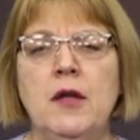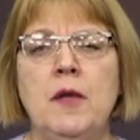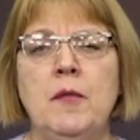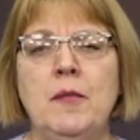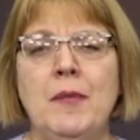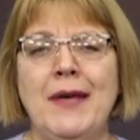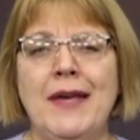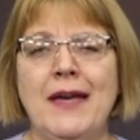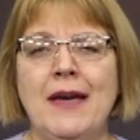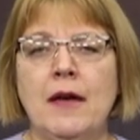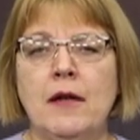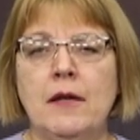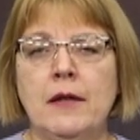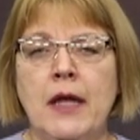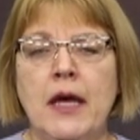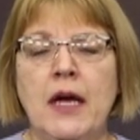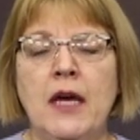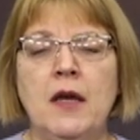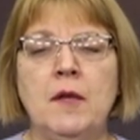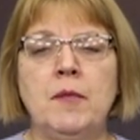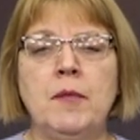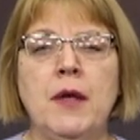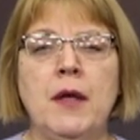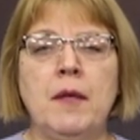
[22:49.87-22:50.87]
pay
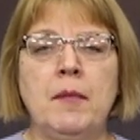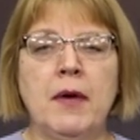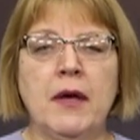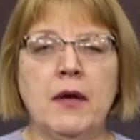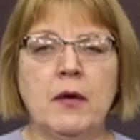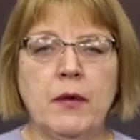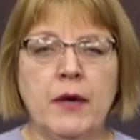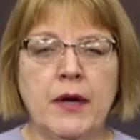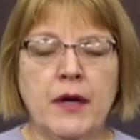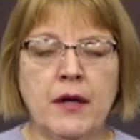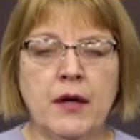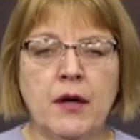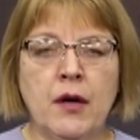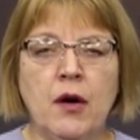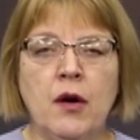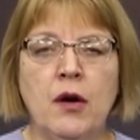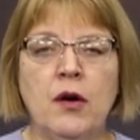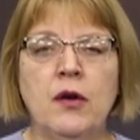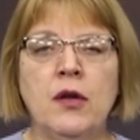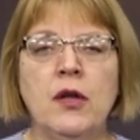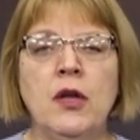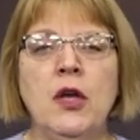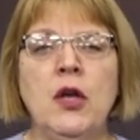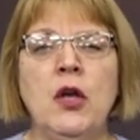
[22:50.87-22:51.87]
online, pay by credit
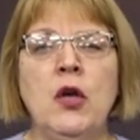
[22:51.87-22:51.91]
card.